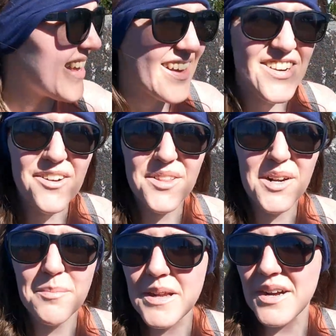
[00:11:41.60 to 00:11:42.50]
I'll show a
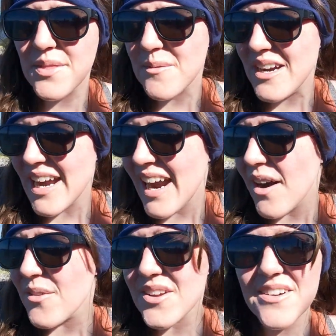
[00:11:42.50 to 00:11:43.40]
little bit on the way
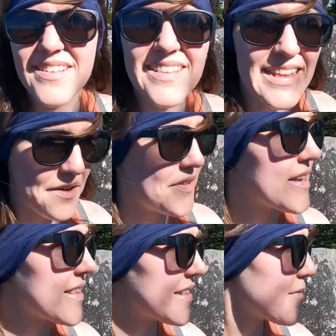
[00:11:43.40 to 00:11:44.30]
out. There's
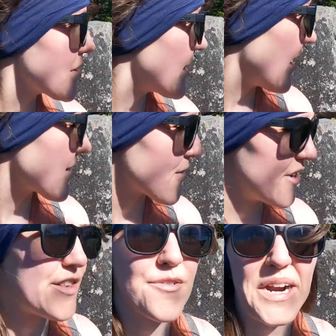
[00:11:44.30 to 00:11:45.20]
definitely some class
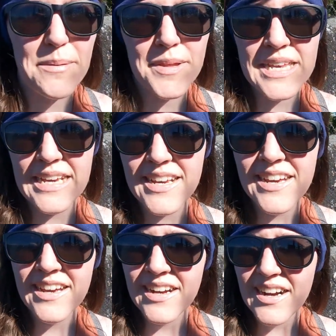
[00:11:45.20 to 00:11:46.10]
3 scrambling,